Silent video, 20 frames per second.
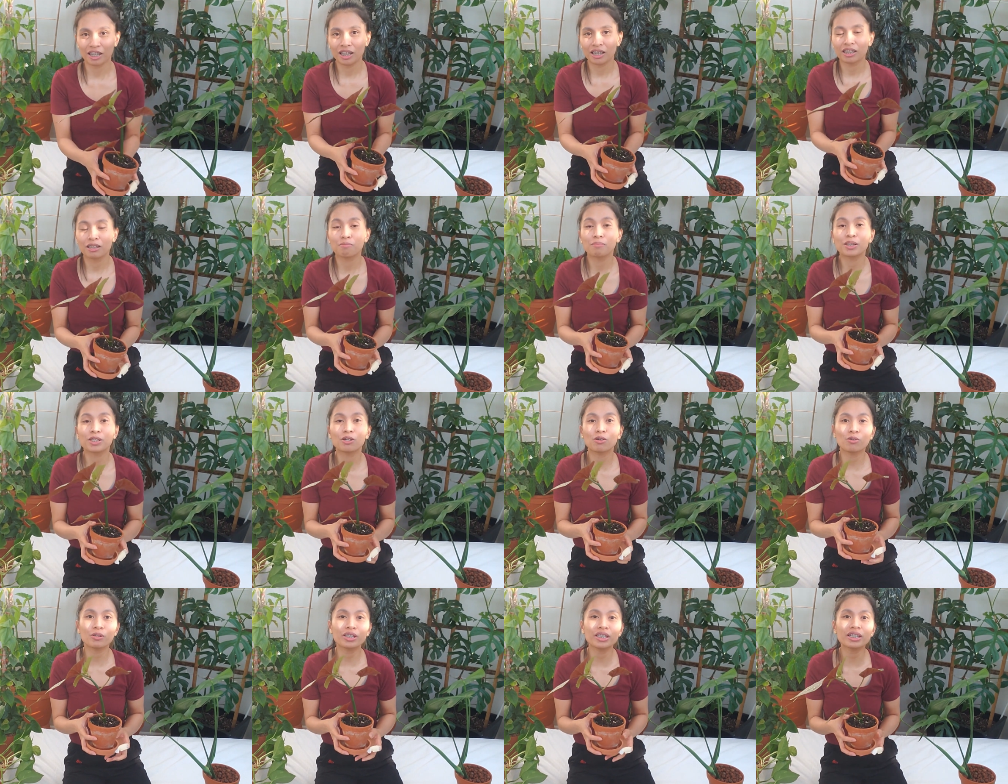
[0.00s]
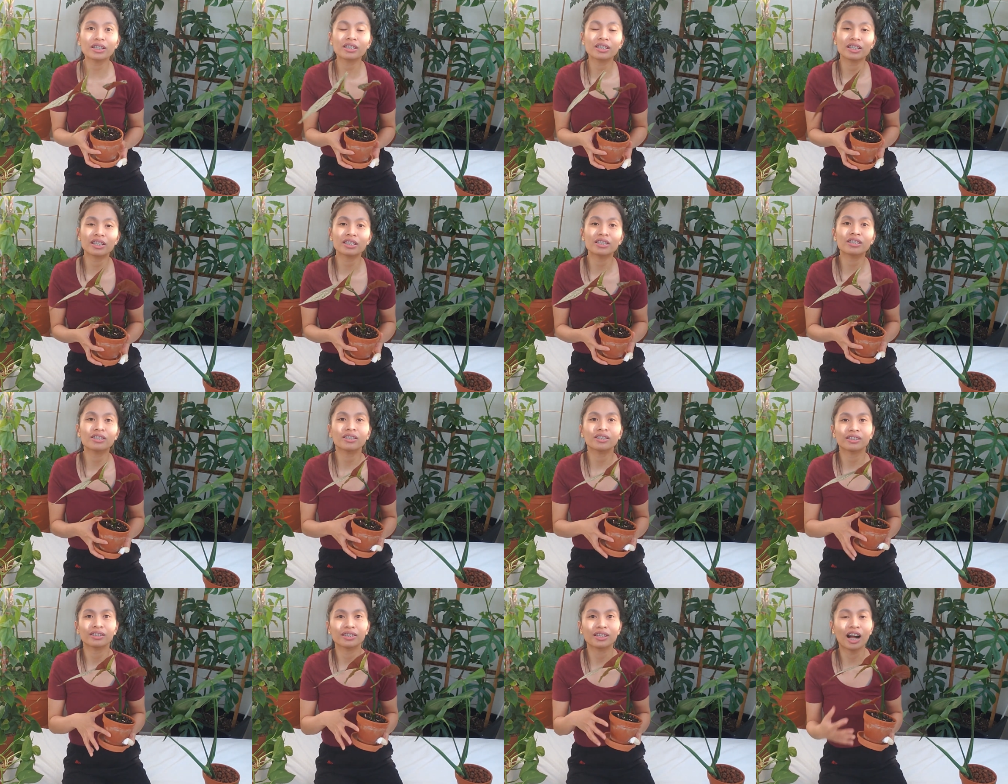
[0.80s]
The begonias is
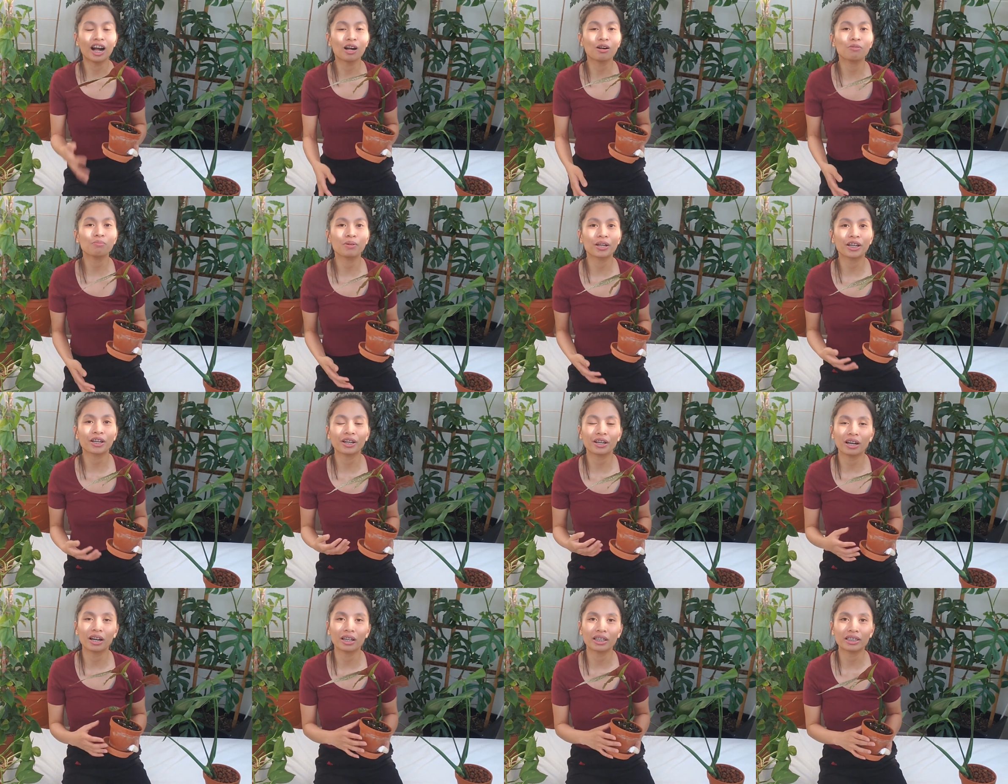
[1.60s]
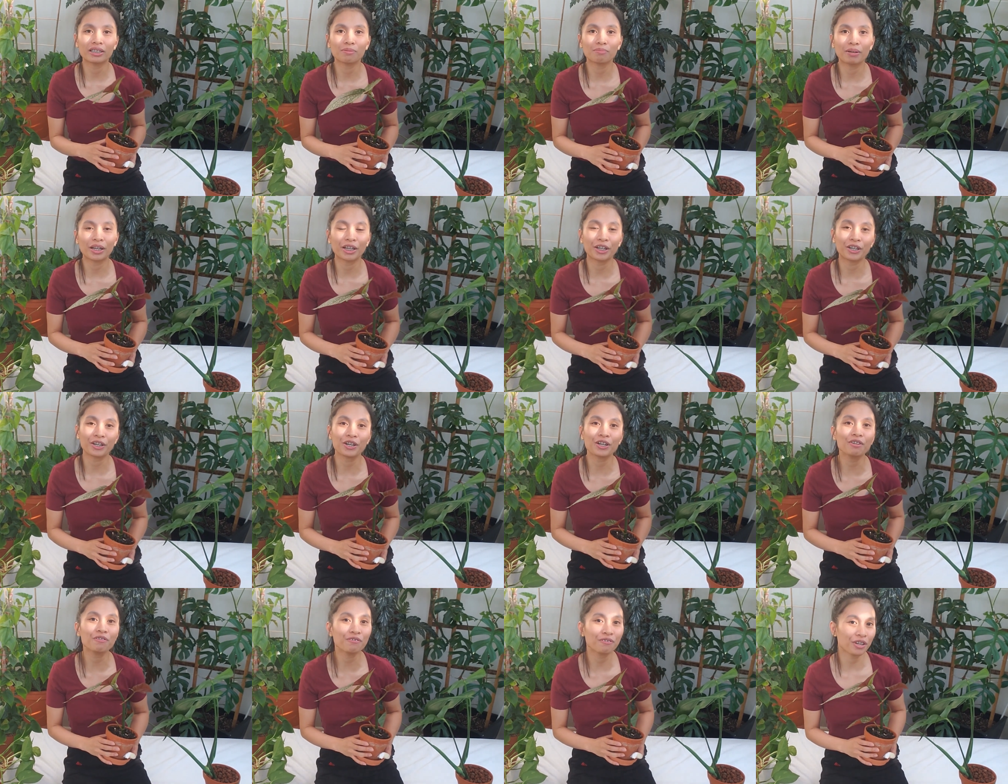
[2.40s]
now my
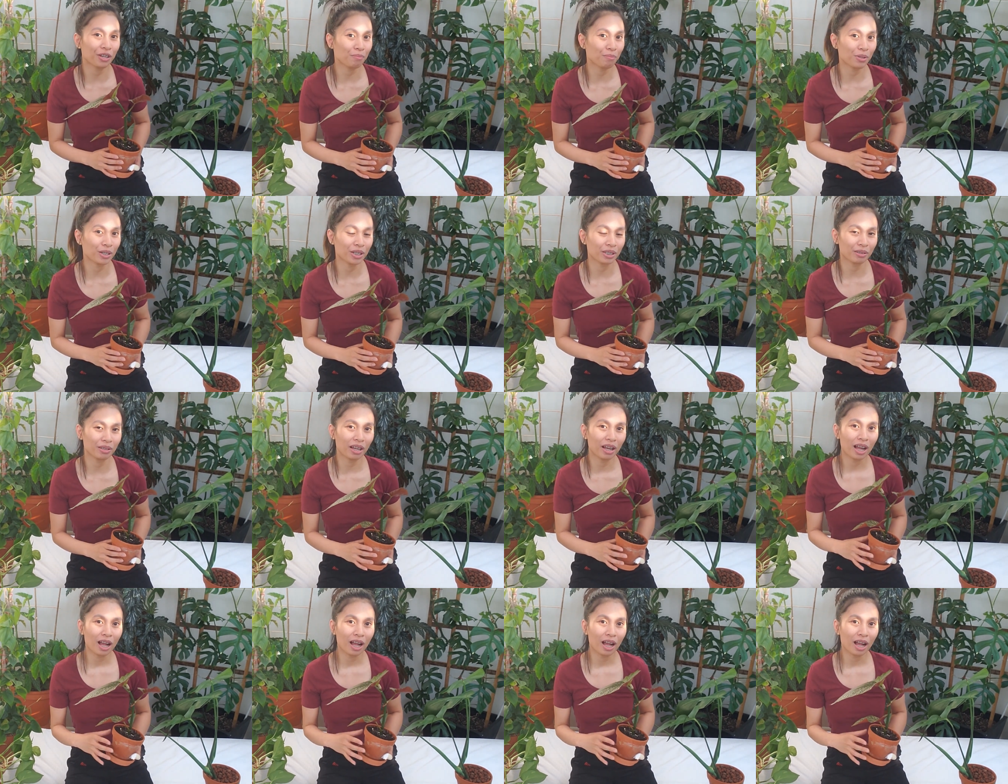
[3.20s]
current favorite